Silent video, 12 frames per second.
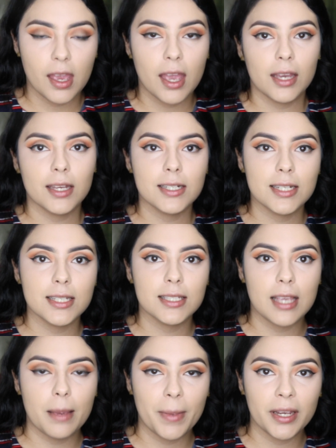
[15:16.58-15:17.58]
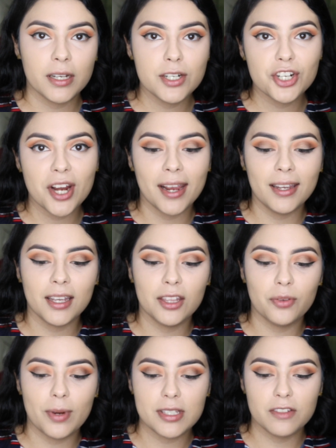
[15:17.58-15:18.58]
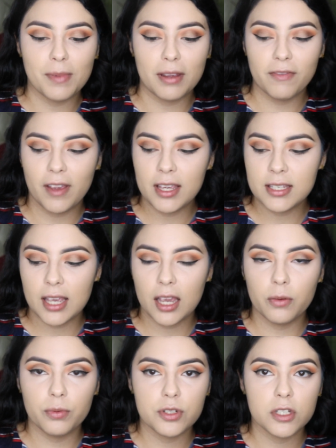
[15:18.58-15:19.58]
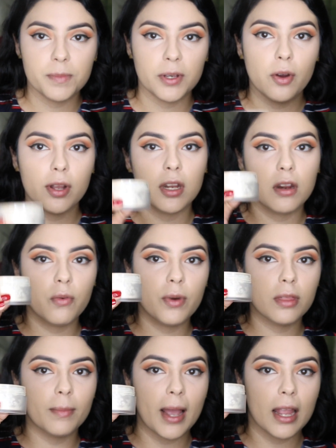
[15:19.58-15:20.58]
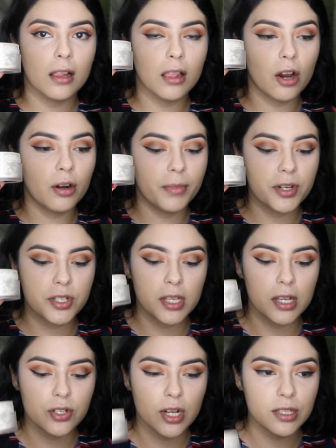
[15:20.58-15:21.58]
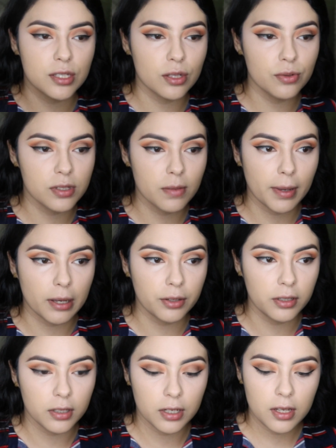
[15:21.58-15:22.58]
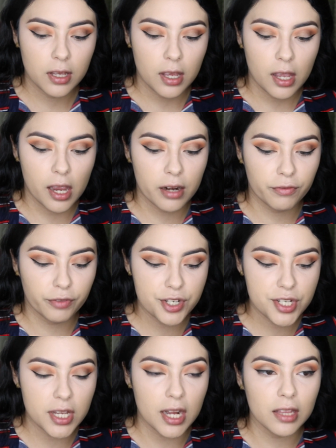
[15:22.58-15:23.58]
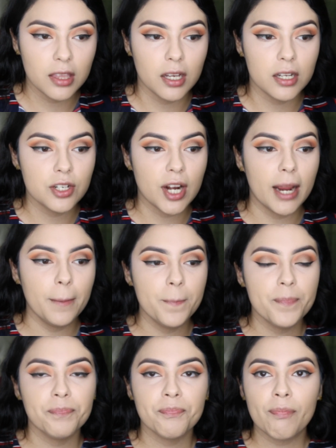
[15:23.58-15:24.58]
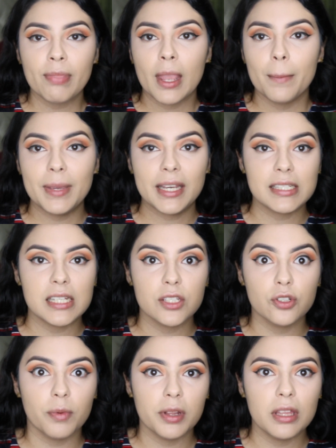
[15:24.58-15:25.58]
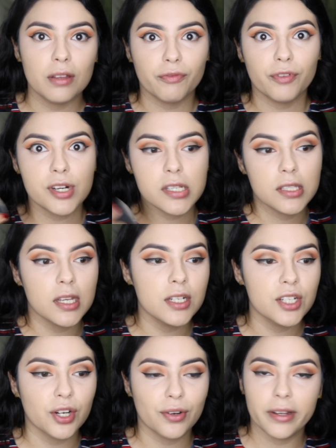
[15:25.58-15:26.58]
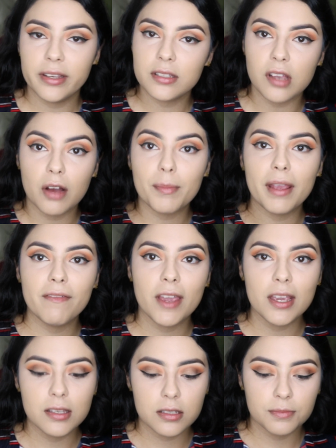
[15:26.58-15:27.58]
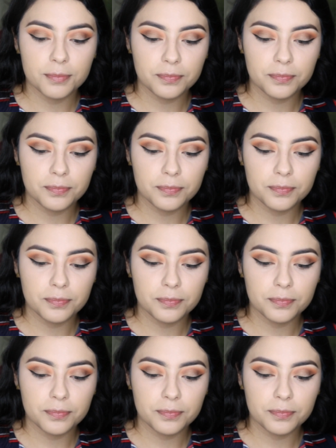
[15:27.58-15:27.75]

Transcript: And to set my under eye and the rest of my face, I will just be going in with my Laura Mercier translucent powder. And first setting the under eye, because it's normally the first thing to crease on my face.